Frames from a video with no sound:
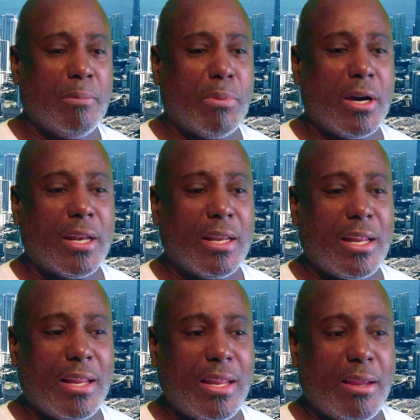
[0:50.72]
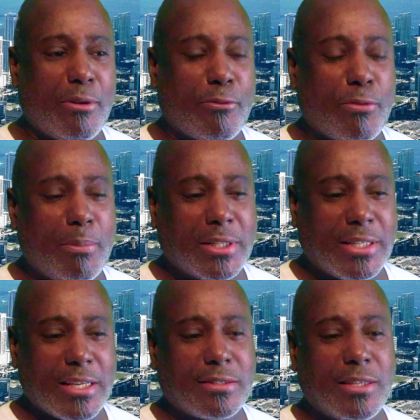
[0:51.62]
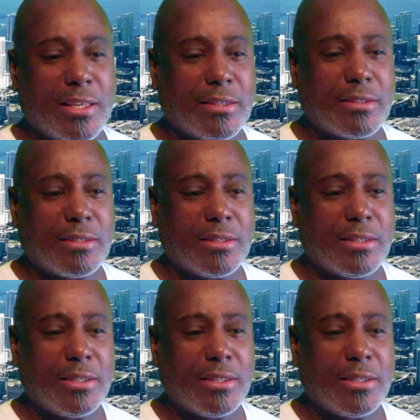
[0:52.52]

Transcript: But from a distance,